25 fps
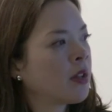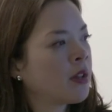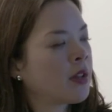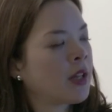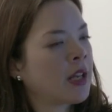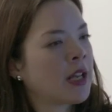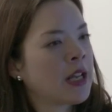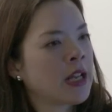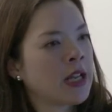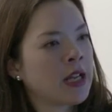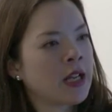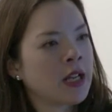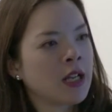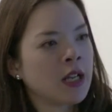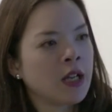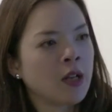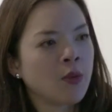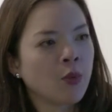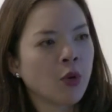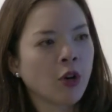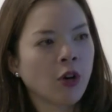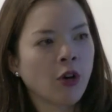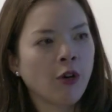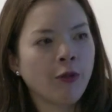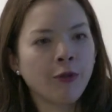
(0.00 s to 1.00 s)
They
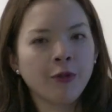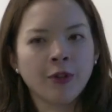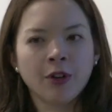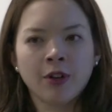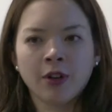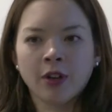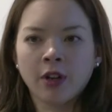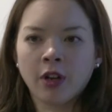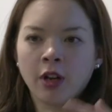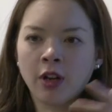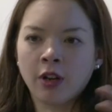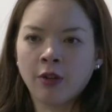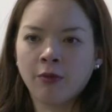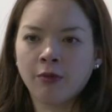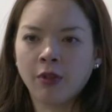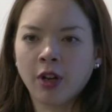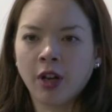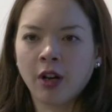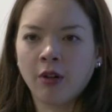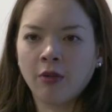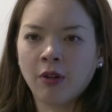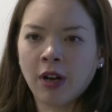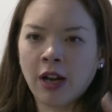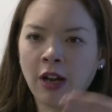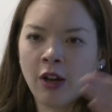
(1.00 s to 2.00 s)
will often kind of
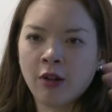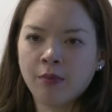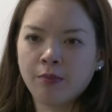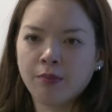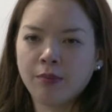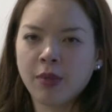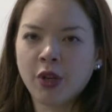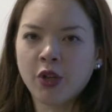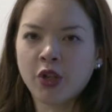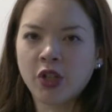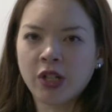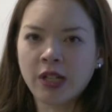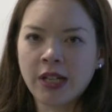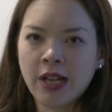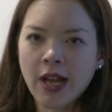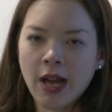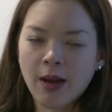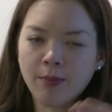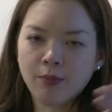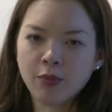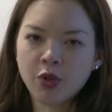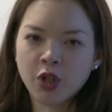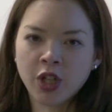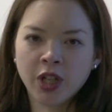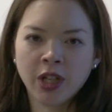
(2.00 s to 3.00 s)
run around mostly
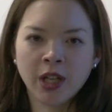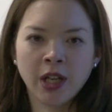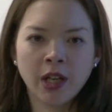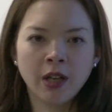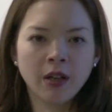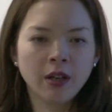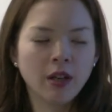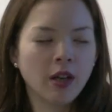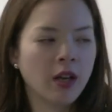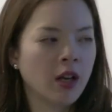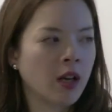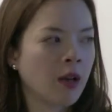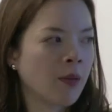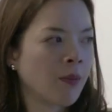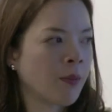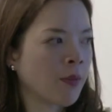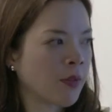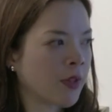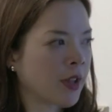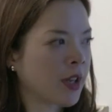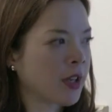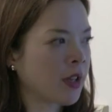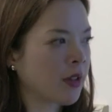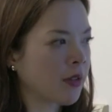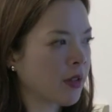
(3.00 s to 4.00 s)
empty.
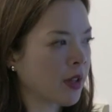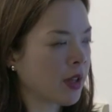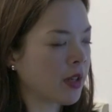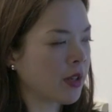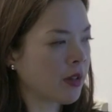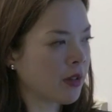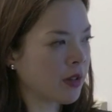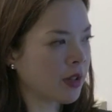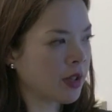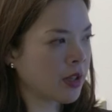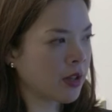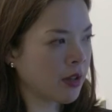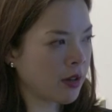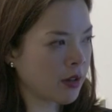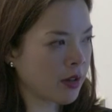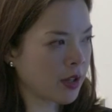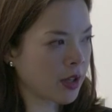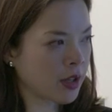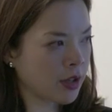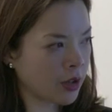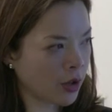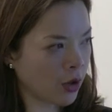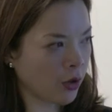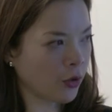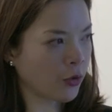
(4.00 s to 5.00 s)

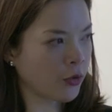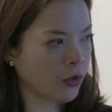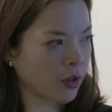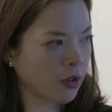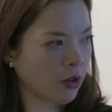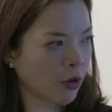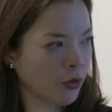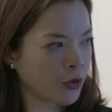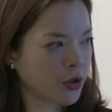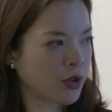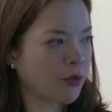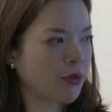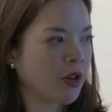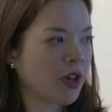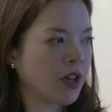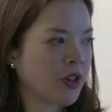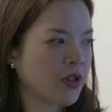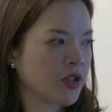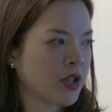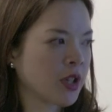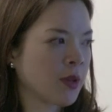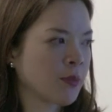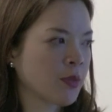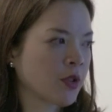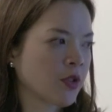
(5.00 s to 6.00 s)
They cost a lot to run in
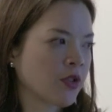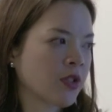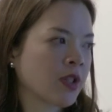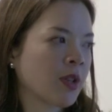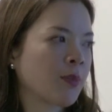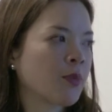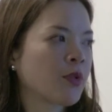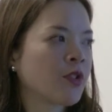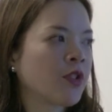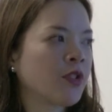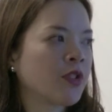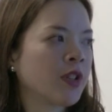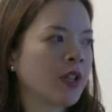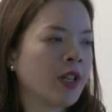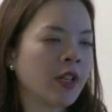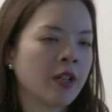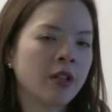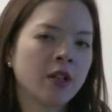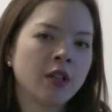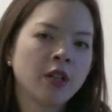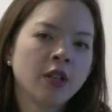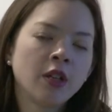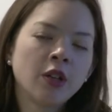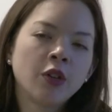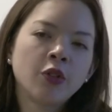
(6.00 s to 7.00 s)
terms of
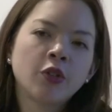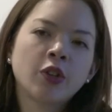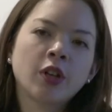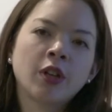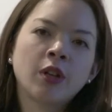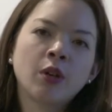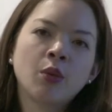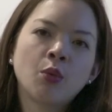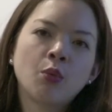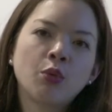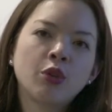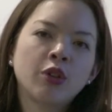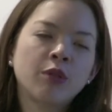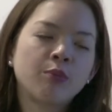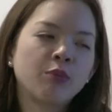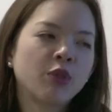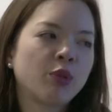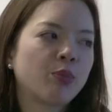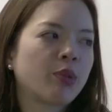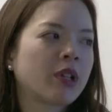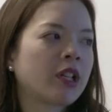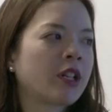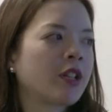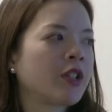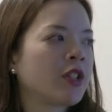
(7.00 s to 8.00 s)
subsidy. So would
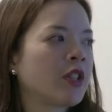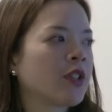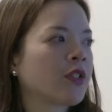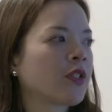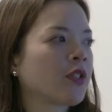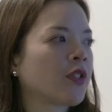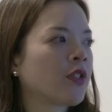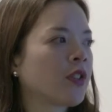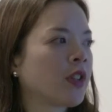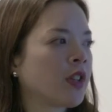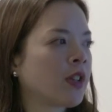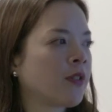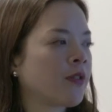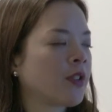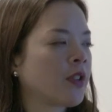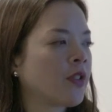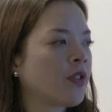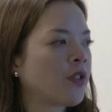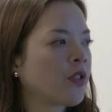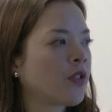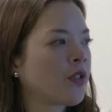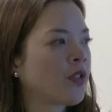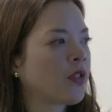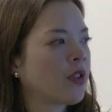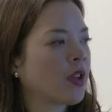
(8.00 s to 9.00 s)
mobility as a
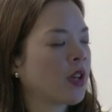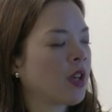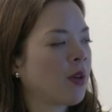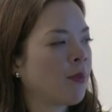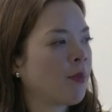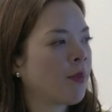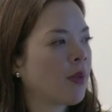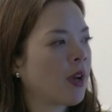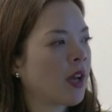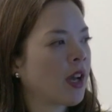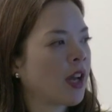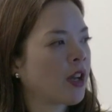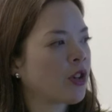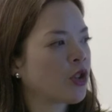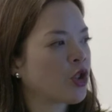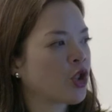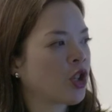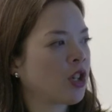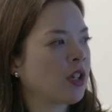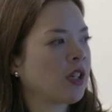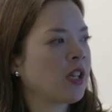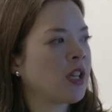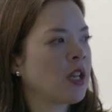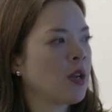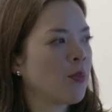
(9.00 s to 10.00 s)
service
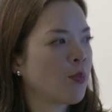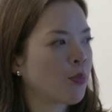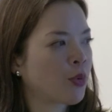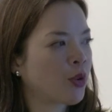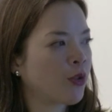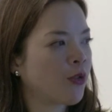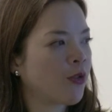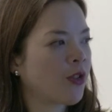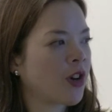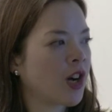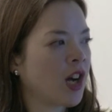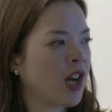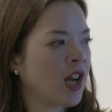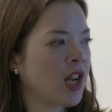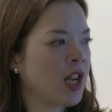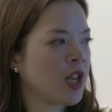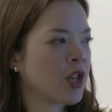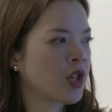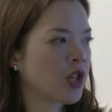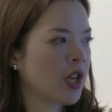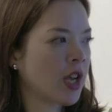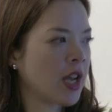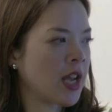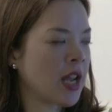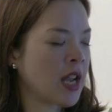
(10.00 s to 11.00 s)
actually
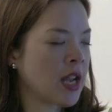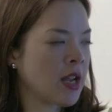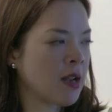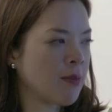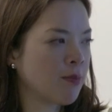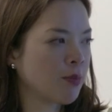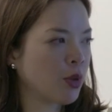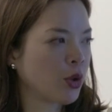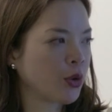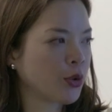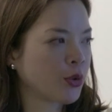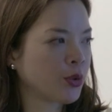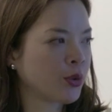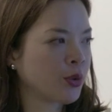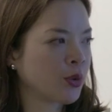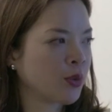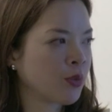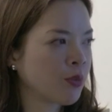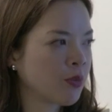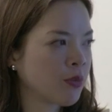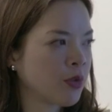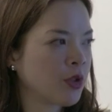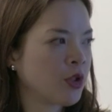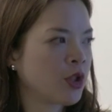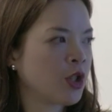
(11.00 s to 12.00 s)
provide a
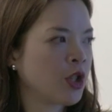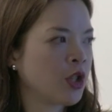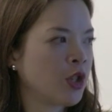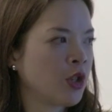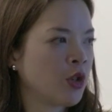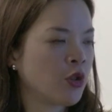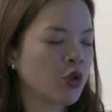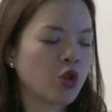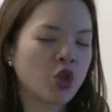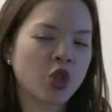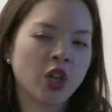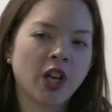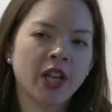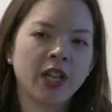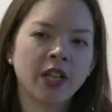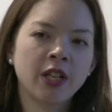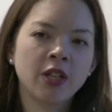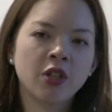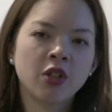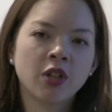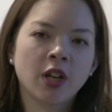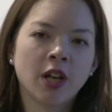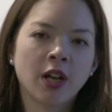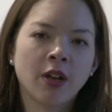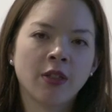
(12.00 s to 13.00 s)
model to
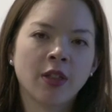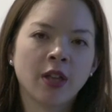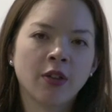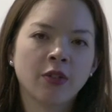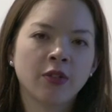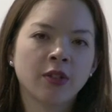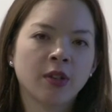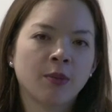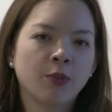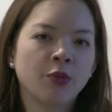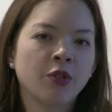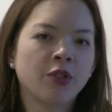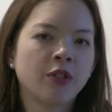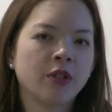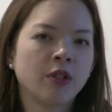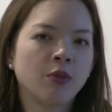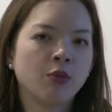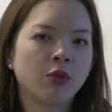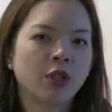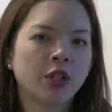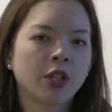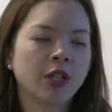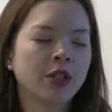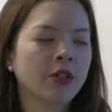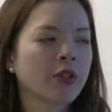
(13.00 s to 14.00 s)
change how that subsidy
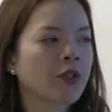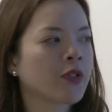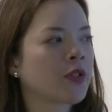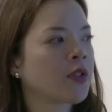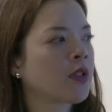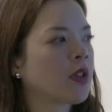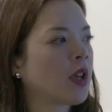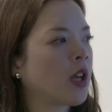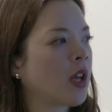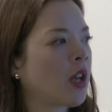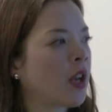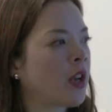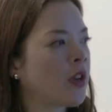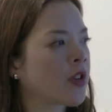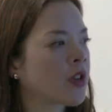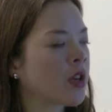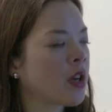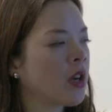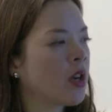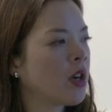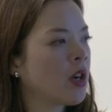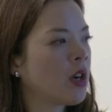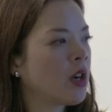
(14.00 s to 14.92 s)
works, and